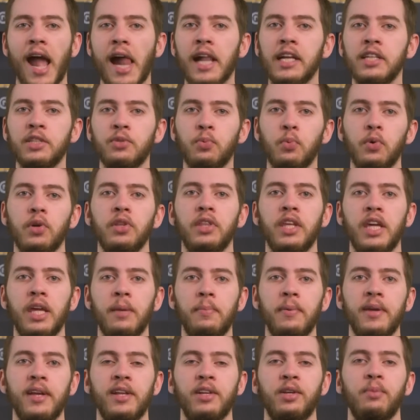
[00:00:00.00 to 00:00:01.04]
And it's worth
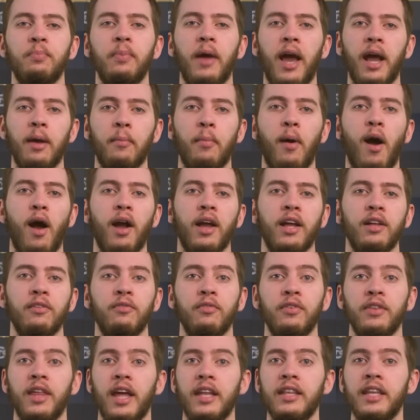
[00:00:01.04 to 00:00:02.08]
keeping in your back pocket
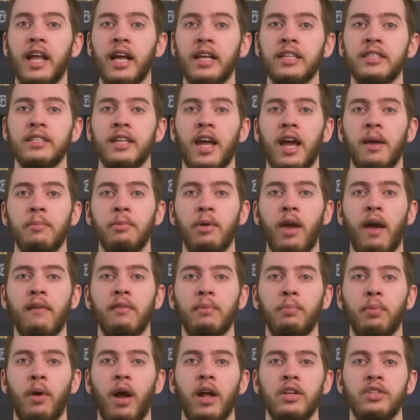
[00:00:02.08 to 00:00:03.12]
for that next time you
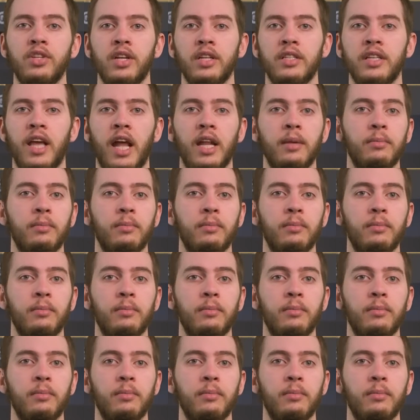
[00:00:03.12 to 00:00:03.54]
have a project